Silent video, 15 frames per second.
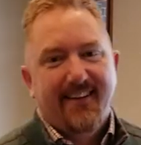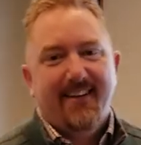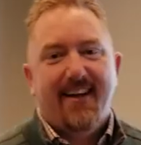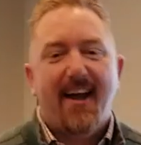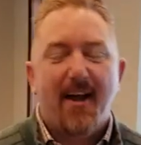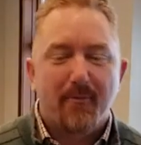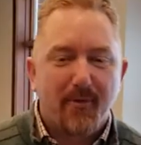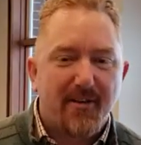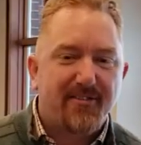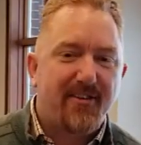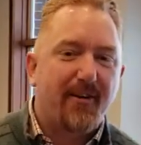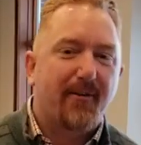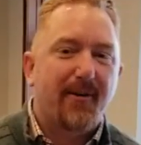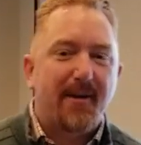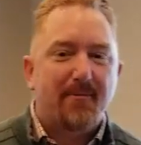Hi, I'm Rusty
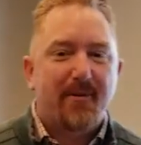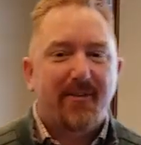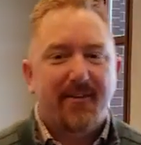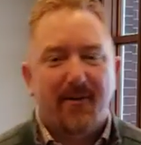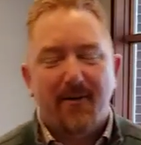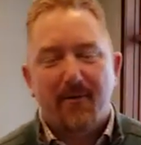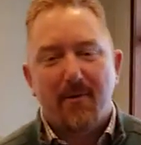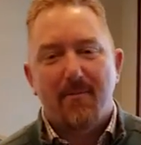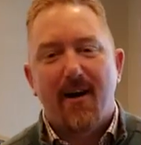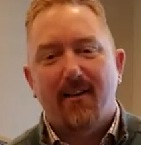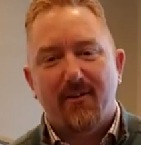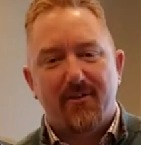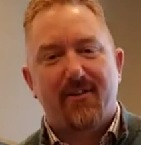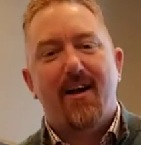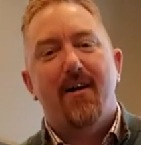Green with the
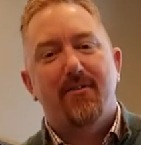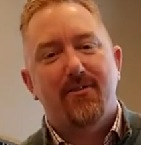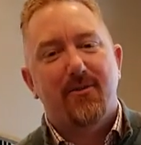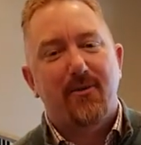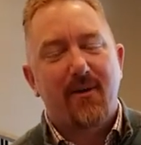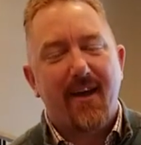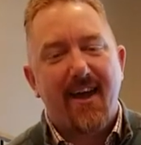Remodelers Council,